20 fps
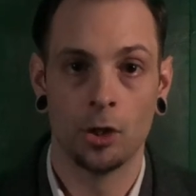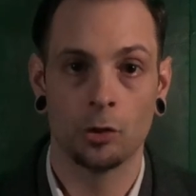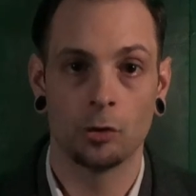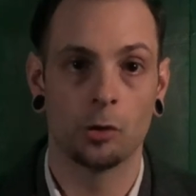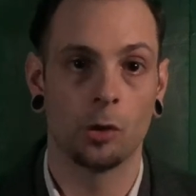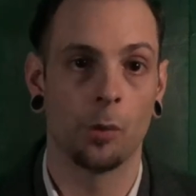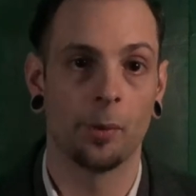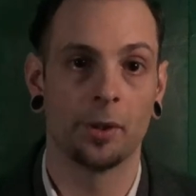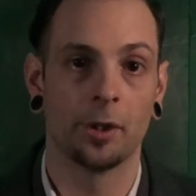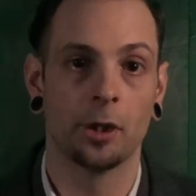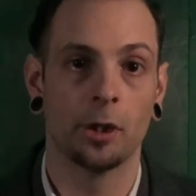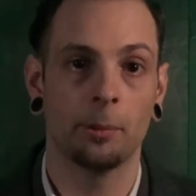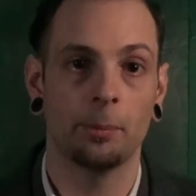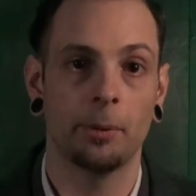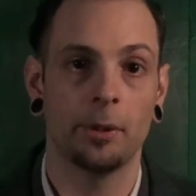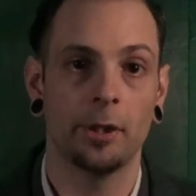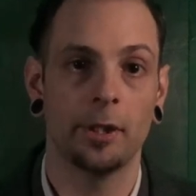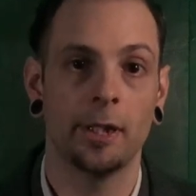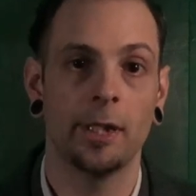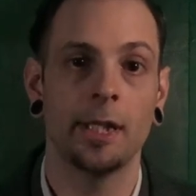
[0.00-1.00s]
Growing up,
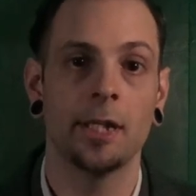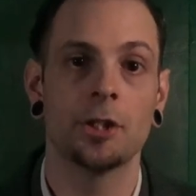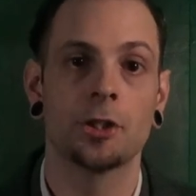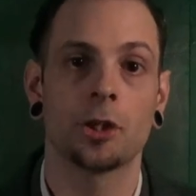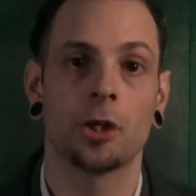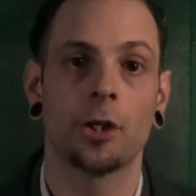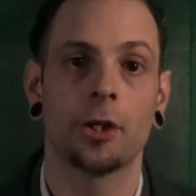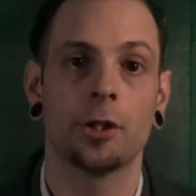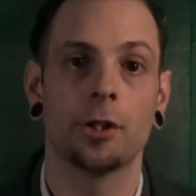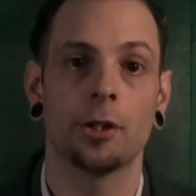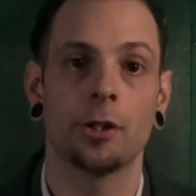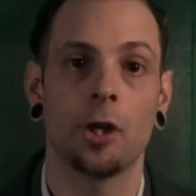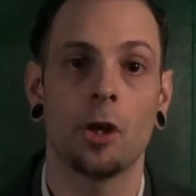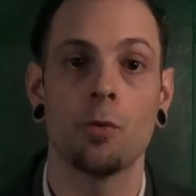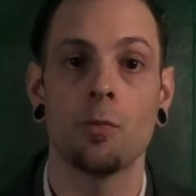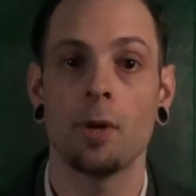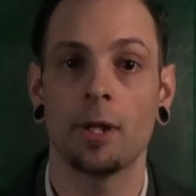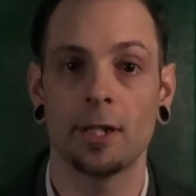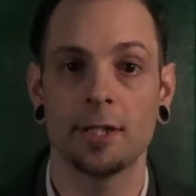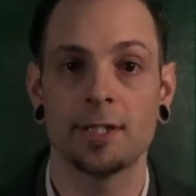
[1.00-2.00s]
he enjoyed a
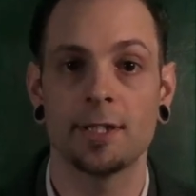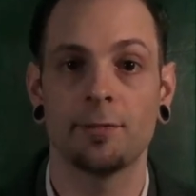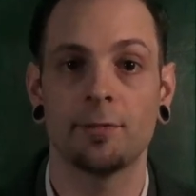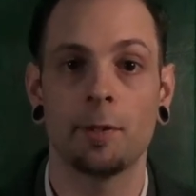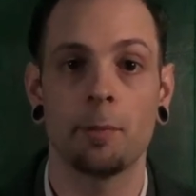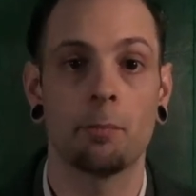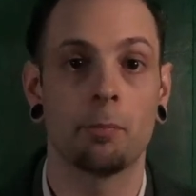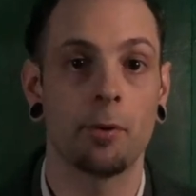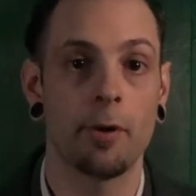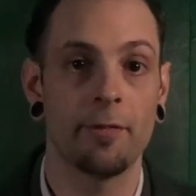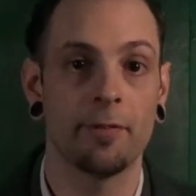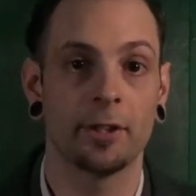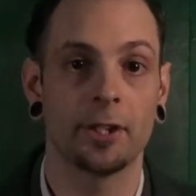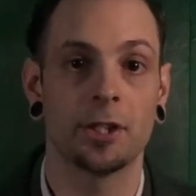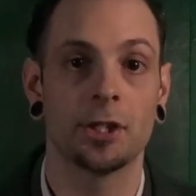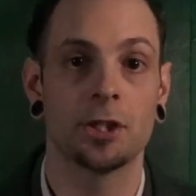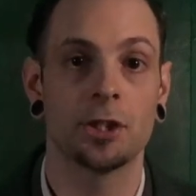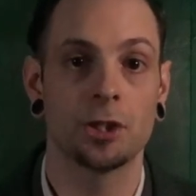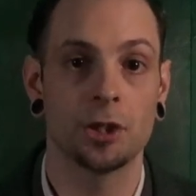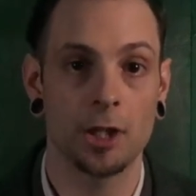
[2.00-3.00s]
relatively
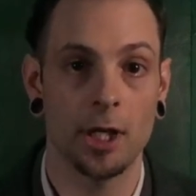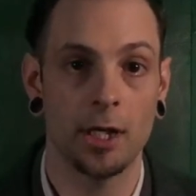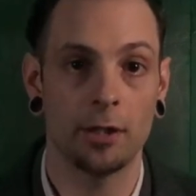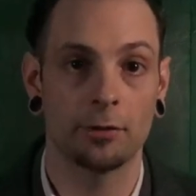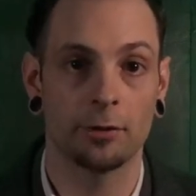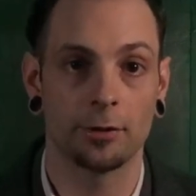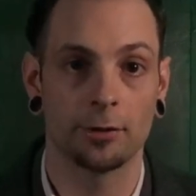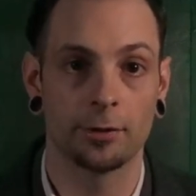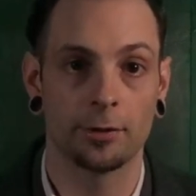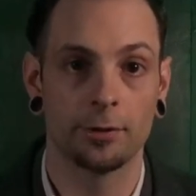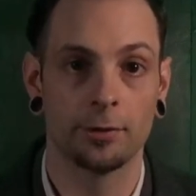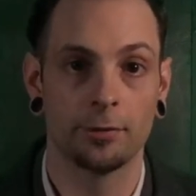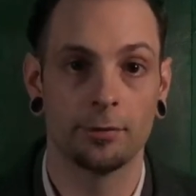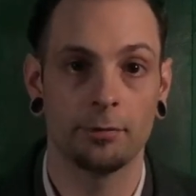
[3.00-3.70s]
privileged childhood,